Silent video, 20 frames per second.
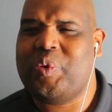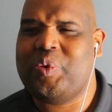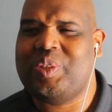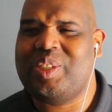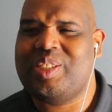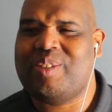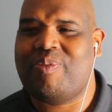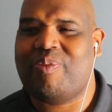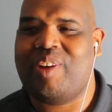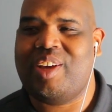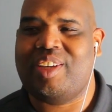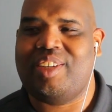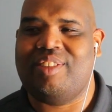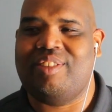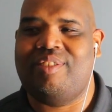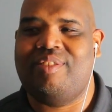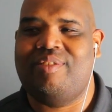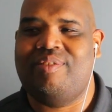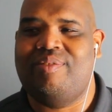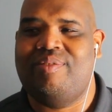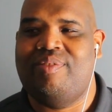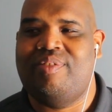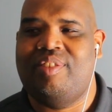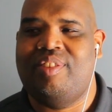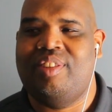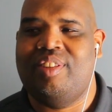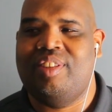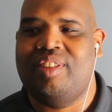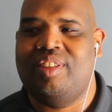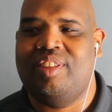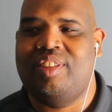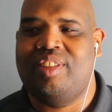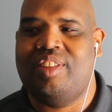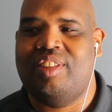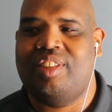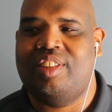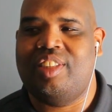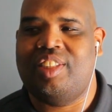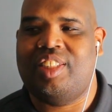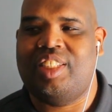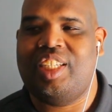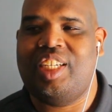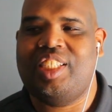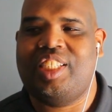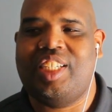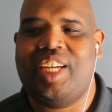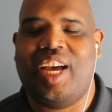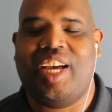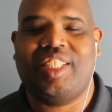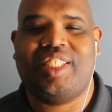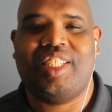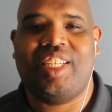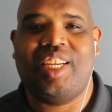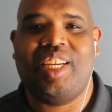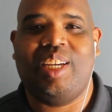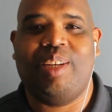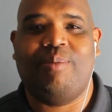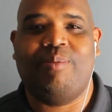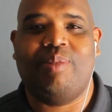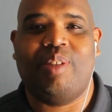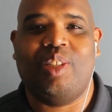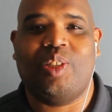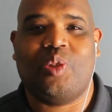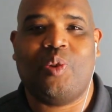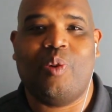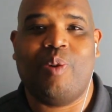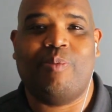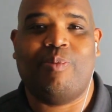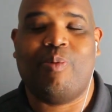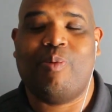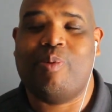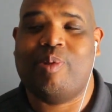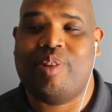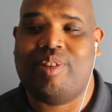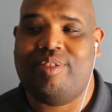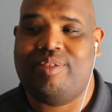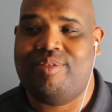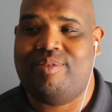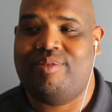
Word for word: Ooh, this fight. The C G I team is on point.